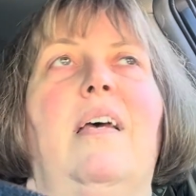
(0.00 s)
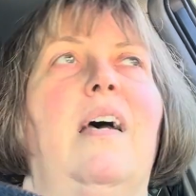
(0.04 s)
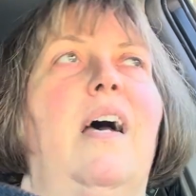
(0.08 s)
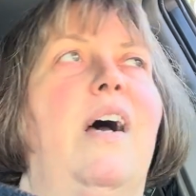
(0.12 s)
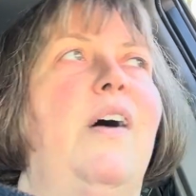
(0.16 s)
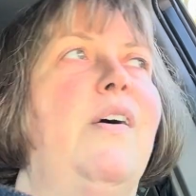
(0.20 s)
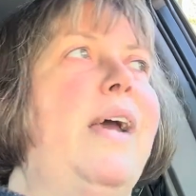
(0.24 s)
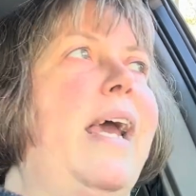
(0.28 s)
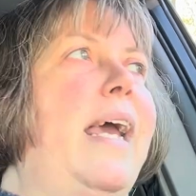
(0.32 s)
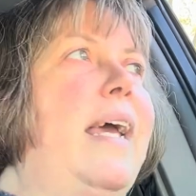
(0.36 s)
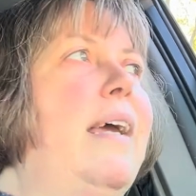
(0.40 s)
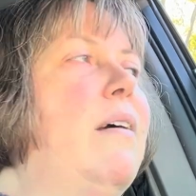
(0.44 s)

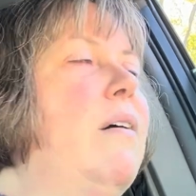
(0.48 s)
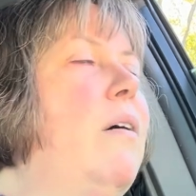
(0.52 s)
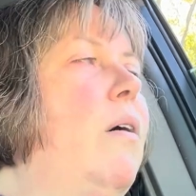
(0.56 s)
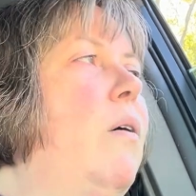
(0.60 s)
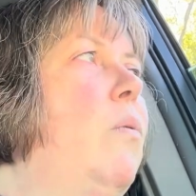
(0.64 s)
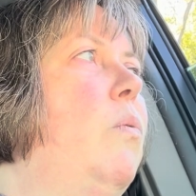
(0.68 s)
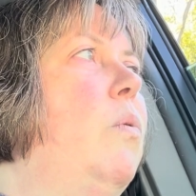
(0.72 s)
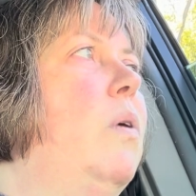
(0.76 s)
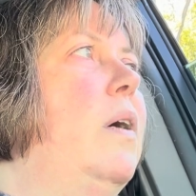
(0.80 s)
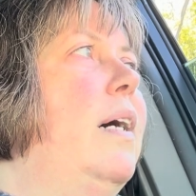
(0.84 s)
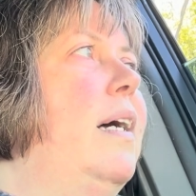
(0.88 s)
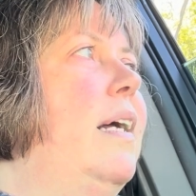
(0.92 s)
Okay,
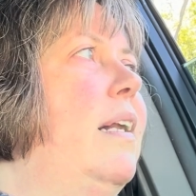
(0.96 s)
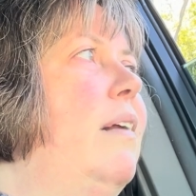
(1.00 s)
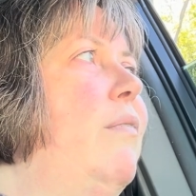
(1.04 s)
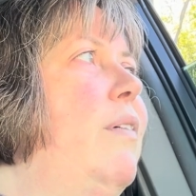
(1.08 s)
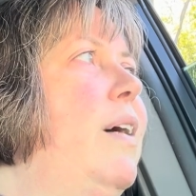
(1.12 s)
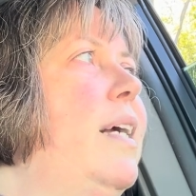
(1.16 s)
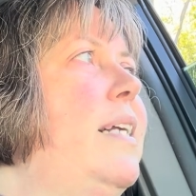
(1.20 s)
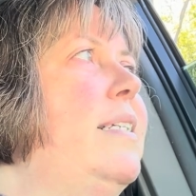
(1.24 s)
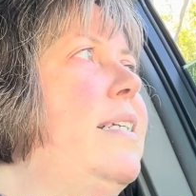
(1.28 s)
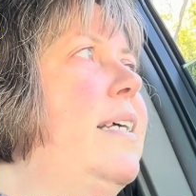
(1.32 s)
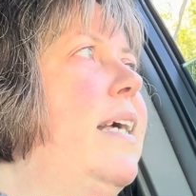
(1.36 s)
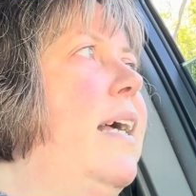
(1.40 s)
what have
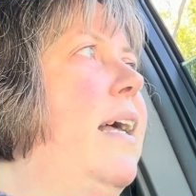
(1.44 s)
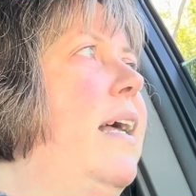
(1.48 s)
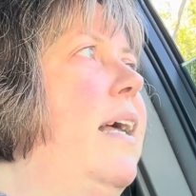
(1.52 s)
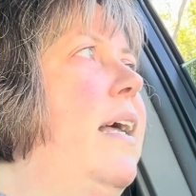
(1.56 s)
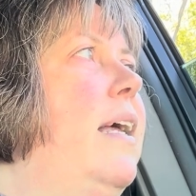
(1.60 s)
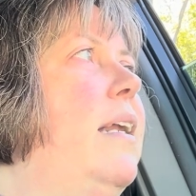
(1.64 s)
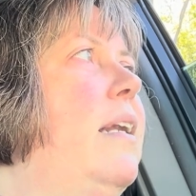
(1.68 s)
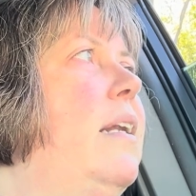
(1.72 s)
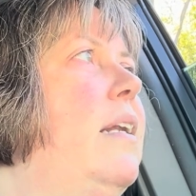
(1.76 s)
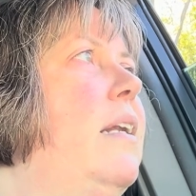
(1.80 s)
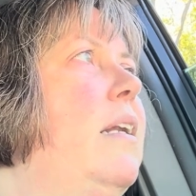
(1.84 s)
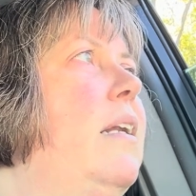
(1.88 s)
I
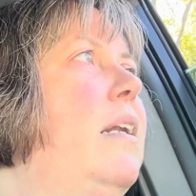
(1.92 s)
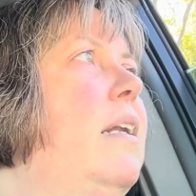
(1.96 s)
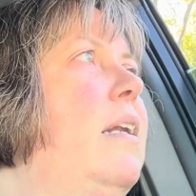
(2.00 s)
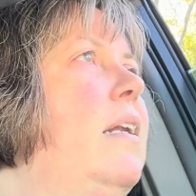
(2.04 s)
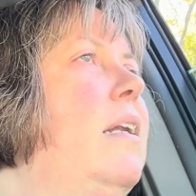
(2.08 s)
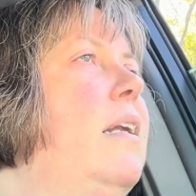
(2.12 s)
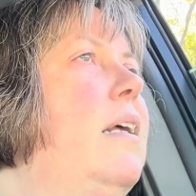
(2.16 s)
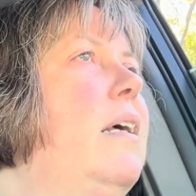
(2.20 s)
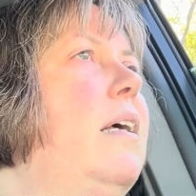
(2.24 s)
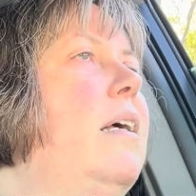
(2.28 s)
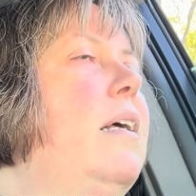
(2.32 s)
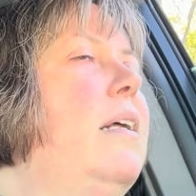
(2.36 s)
done
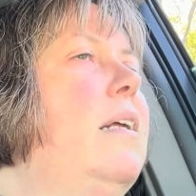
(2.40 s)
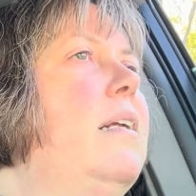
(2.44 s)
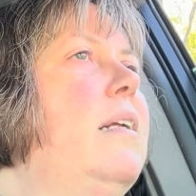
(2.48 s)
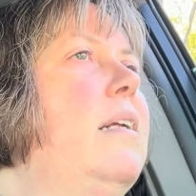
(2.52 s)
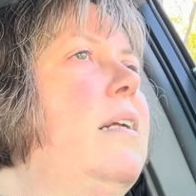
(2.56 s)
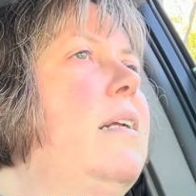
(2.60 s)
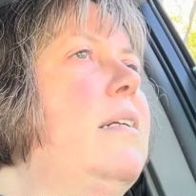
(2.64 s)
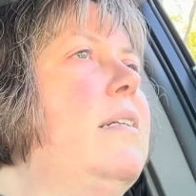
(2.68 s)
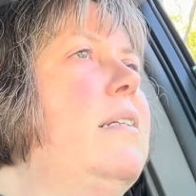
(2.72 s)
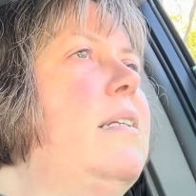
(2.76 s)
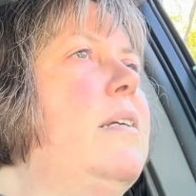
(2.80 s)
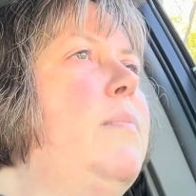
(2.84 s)

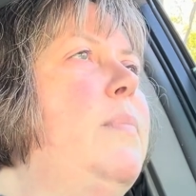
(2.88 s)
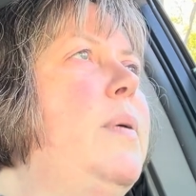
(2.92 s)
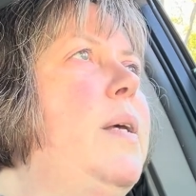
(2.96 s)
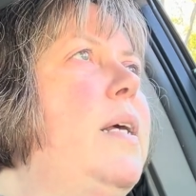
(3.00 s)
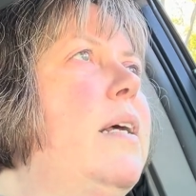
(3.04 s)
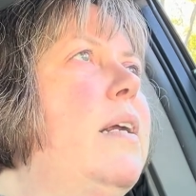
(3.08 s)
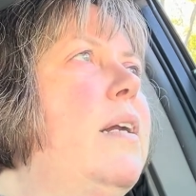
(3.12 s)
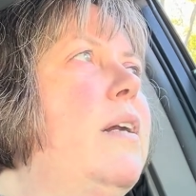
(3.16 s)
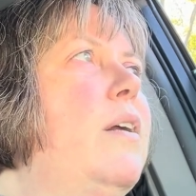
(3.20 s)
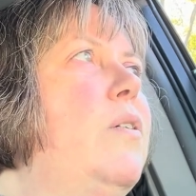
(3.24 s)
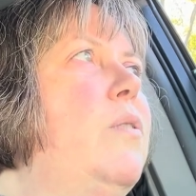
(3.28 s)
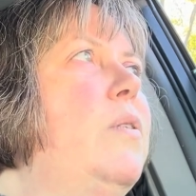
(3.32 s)
to be
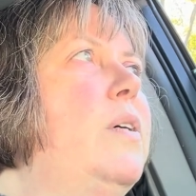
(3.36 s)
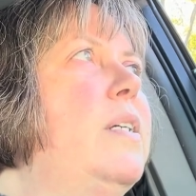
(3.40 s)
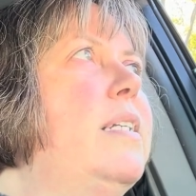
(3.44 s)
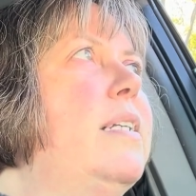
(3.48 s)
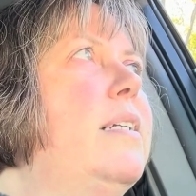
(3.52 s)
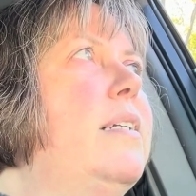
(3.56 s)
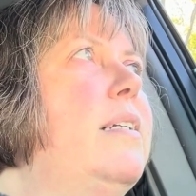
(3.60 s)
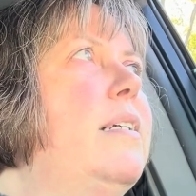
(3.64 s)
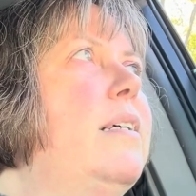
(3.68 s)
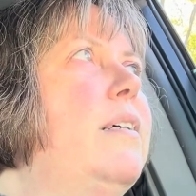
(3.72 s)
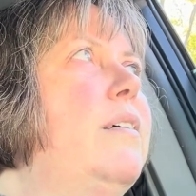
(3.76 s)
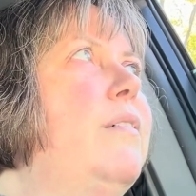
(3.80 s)

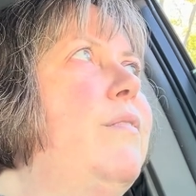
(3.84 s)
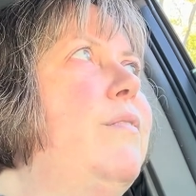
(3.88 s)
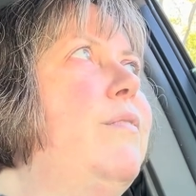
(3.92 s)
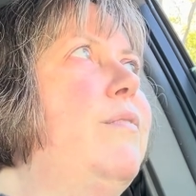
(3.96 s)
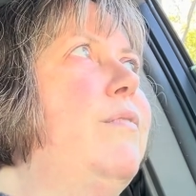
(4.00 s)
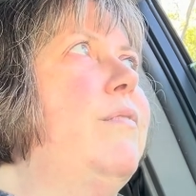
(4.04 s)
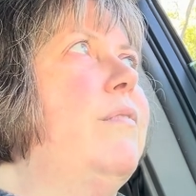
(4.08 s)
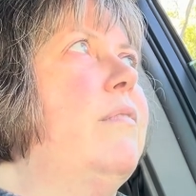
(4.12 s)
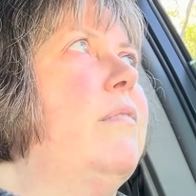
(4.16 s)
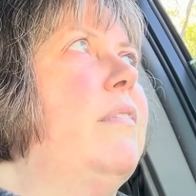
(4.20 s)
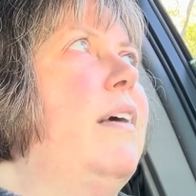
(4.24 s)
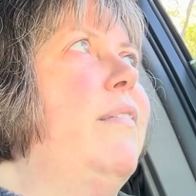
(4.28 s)
inquisitive?
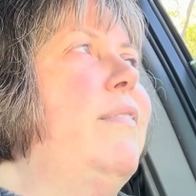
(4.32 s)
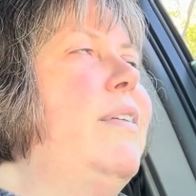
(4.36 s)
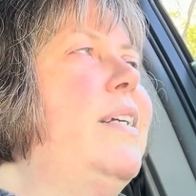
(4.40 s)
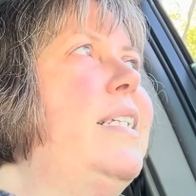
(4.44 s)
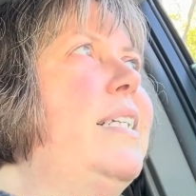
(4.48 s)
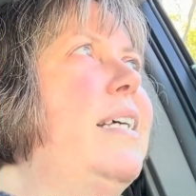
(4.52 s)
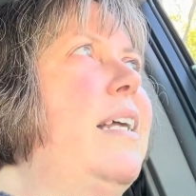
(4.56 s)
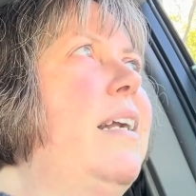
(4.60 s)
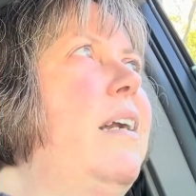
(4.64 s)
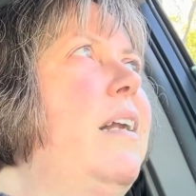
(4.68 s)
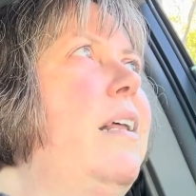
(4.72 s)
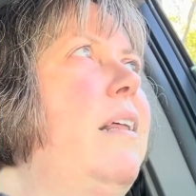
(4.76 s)
Have I
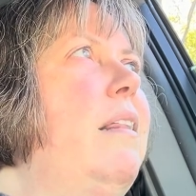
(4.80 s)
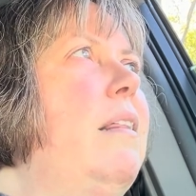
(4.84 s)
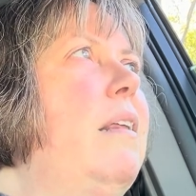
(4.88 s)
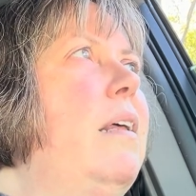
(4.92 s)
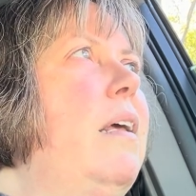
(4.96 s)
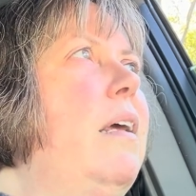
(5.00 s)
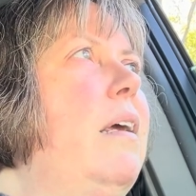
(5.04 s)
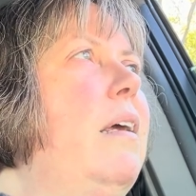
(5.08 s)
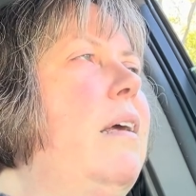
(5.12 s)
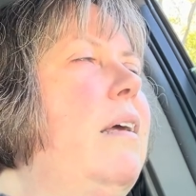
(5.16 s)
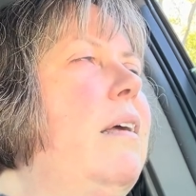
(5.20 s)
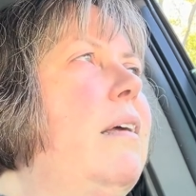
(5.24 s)
done
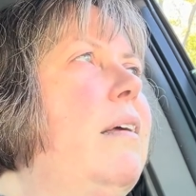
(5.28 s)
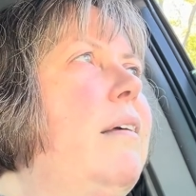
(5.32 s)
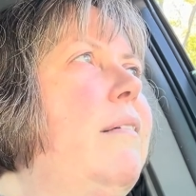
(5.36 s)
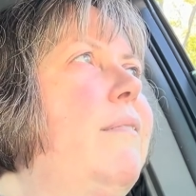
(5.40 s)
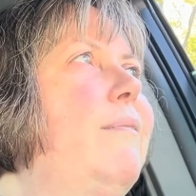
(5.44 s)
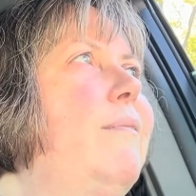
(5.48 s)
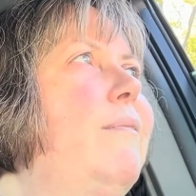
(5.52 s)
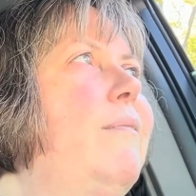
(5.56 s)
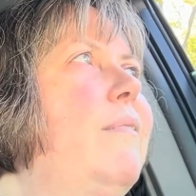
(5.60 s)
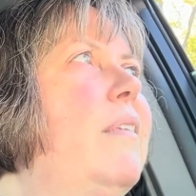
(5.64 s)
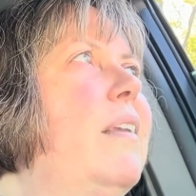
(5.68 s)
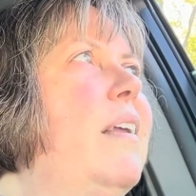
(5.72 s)
anything?
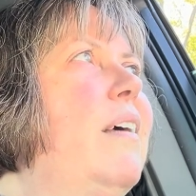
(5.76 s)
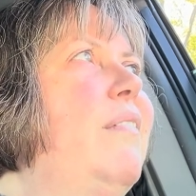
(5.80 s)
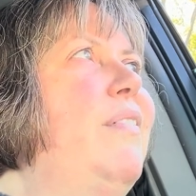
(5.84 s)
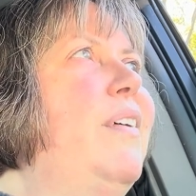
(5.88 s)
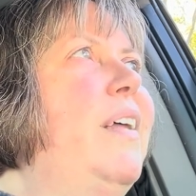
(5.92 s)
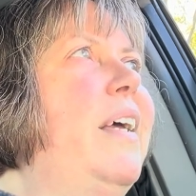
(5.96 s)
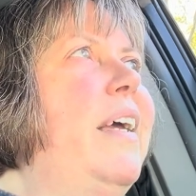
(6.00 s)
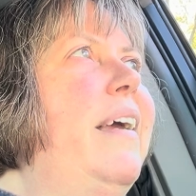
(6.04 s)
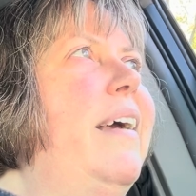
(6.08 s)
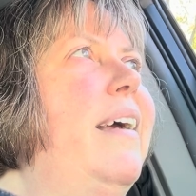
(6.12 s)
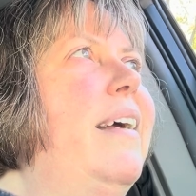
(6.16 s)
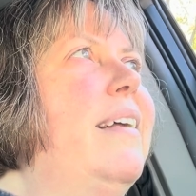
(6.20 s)
I feel
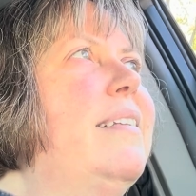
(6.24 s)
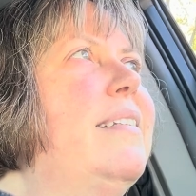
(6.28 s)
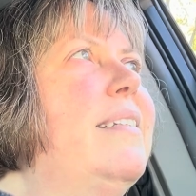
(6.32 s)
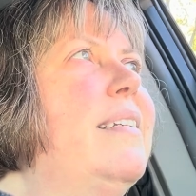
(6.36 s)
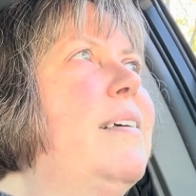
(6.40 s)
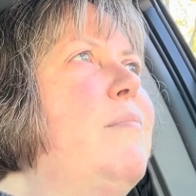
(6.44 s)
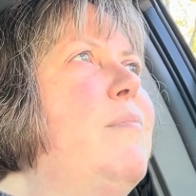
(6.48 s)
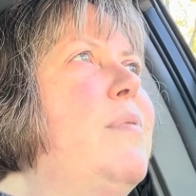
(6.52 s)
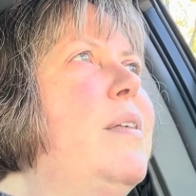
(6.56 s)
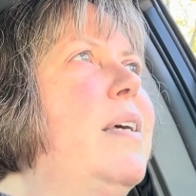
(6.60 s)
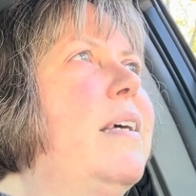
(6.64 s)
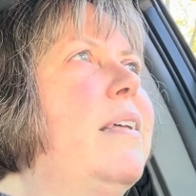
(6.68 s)
like I had
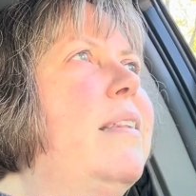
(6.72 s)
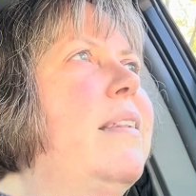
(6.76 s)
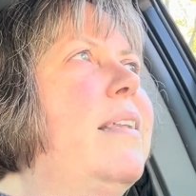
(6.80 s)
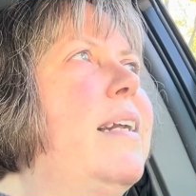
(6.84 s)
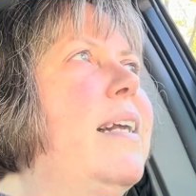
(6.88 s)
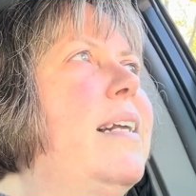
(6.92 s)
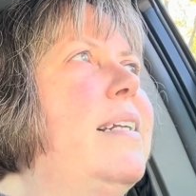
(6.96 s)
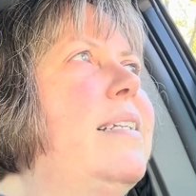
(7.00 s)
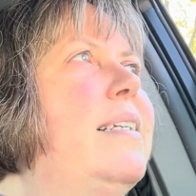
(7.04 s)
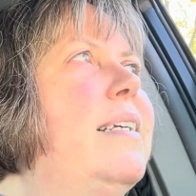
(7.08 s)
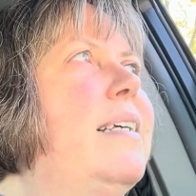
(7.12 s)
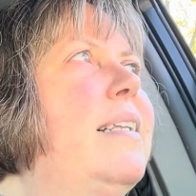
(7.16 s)
something that
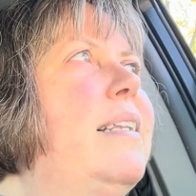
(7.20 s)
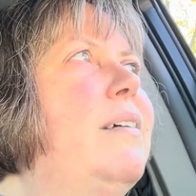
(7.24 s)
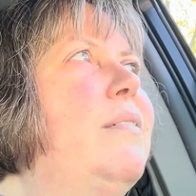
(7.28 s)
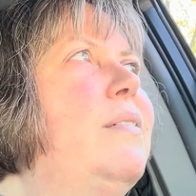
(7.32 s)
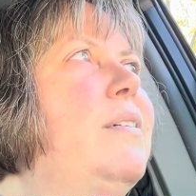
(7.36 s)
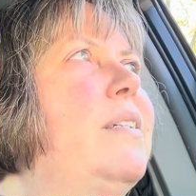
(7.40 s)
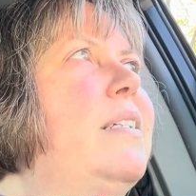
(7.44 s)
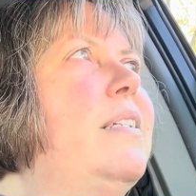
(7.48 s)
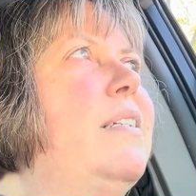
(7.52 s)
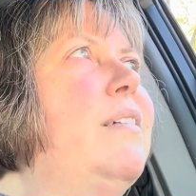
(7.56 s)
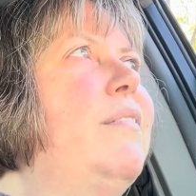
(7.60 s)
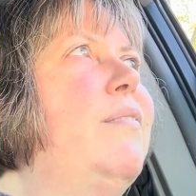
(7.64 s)
I did that
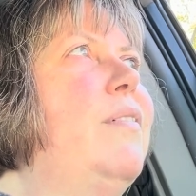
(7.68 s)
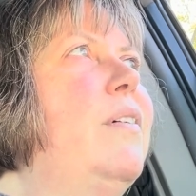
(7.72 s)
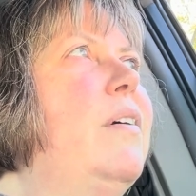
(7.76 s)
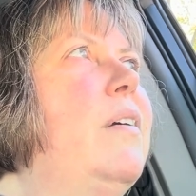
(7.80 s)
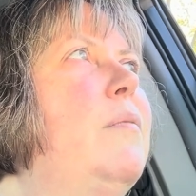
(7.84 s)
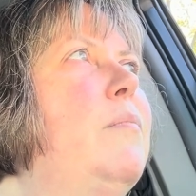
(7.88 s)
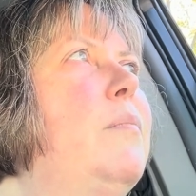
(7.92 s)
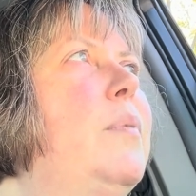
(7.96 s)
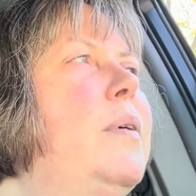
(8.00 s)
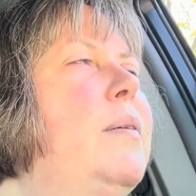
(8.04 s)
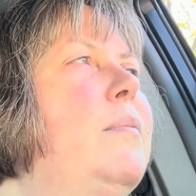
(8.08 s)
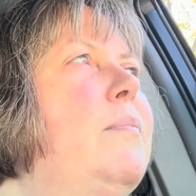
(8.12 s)
was
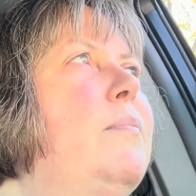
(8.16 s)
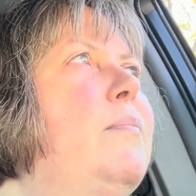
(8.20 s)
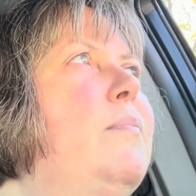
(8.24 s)
different, but